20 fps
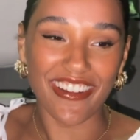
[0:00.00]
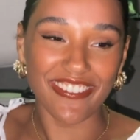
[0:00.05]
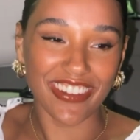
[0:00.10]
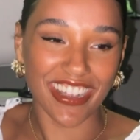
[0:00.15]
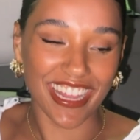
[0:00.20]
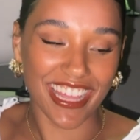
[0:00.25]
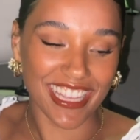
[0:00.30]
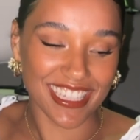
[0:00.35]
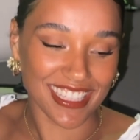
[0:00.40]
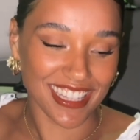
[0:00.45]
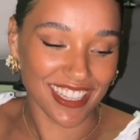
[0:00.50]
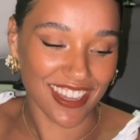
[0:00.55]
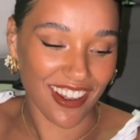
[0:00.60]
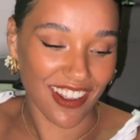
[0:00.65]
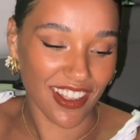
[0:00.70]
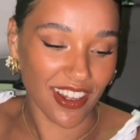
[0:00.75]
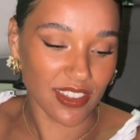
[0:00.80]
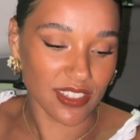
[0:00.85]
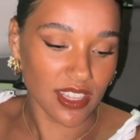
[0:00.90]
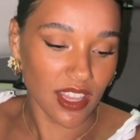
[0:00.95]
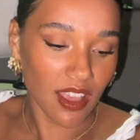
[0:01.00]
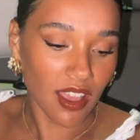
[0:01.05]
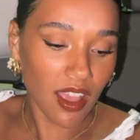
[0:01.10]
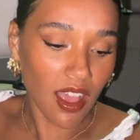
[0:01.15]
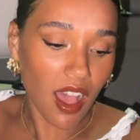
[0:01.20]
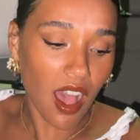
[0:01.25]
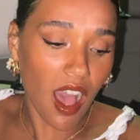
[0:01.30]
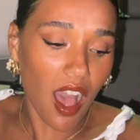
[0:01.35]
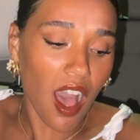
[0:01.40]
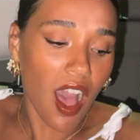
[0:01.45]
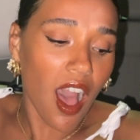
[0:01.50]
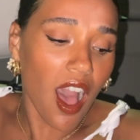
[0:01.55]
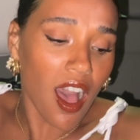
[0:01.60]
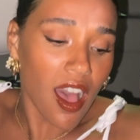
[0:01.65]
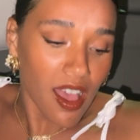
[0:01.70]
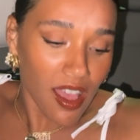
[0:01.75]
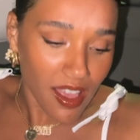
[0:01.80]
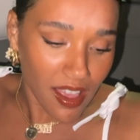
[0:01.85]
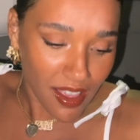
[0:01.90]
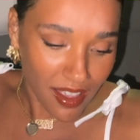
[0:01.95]
Running into the car, he goes, oh!
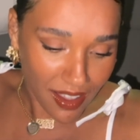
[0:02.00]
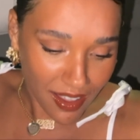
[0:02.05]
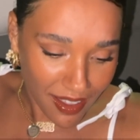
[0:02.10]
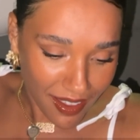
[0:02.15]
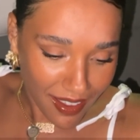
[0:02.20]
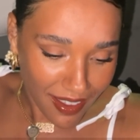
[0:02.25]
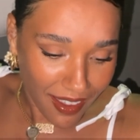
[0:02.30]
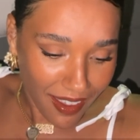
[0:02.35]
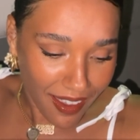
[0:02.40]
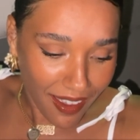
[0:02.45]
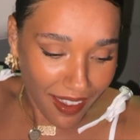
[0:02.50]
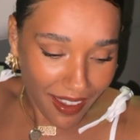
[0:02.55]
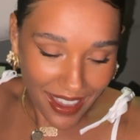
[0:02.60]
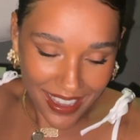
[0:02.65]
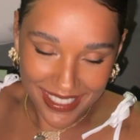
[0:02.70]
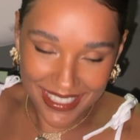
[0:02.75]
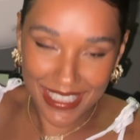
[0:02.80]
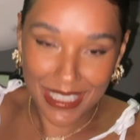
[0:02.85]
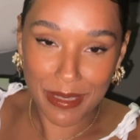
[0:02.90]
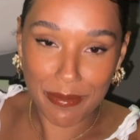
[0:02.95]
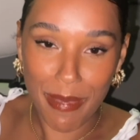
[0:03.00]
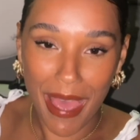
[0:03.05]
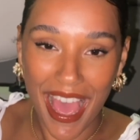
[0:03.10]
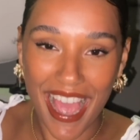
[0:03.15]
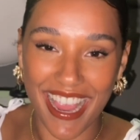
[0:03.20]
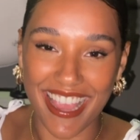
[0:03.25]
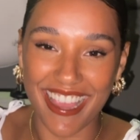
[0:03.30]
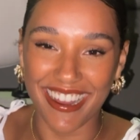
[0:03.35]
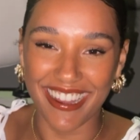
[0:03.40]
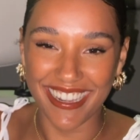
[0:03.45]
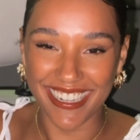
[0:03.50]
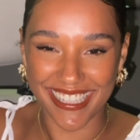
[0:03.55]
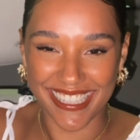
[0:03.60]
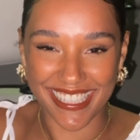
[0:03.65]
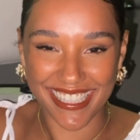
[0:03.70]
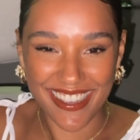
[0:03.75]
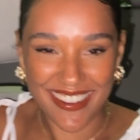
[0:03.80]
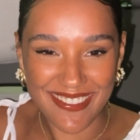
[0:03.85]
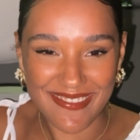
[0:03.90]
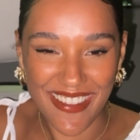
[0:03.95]
because his back hurts
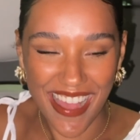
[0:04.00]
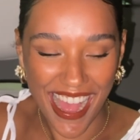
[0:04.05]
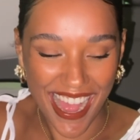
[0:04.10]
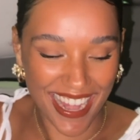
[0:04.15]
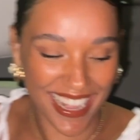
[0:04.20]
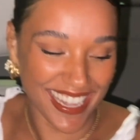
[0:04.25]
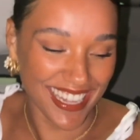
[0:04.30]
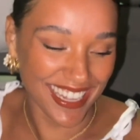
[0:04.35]
so much.